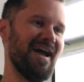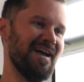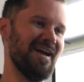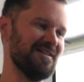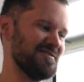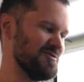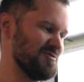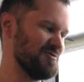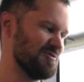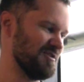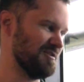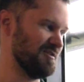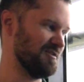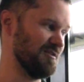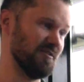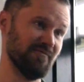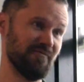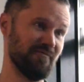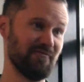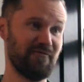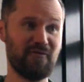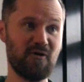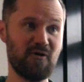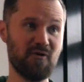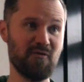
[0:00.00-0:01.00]
and you
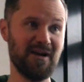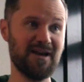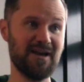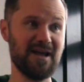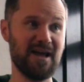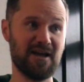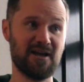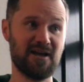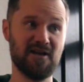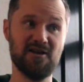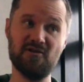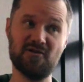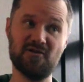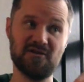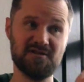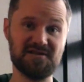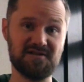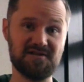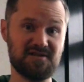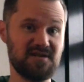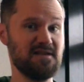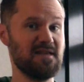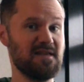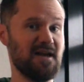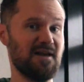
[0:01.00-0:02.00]
can follow a link and you can
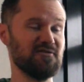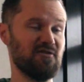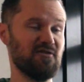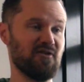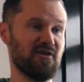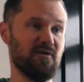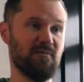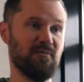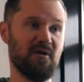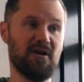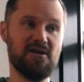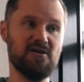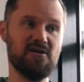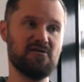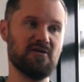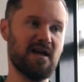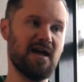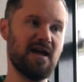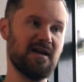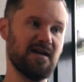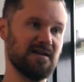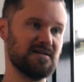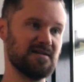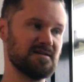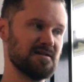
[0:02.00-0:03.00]
see that document and you
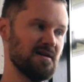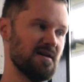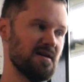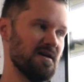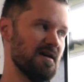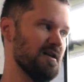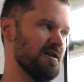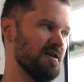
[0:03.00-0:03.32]
can edit,